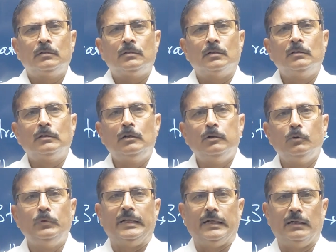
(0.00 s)

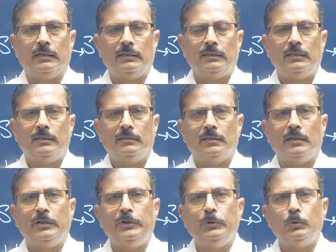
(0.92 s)
concluded
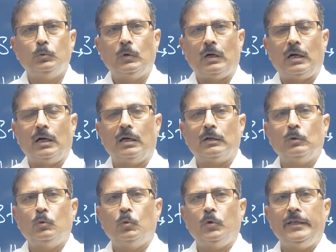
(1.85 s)
that you are
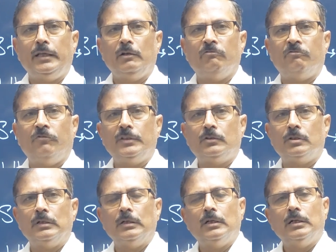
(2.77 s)
going
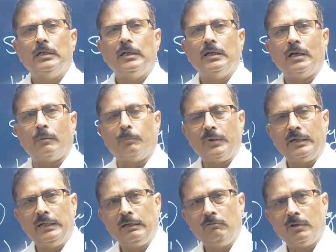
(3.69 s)
with a
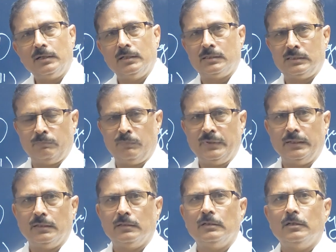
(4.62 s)
particular
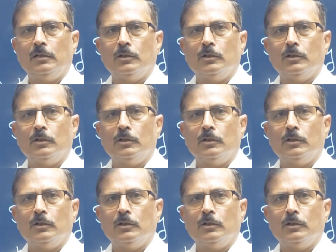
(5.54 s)
discipline,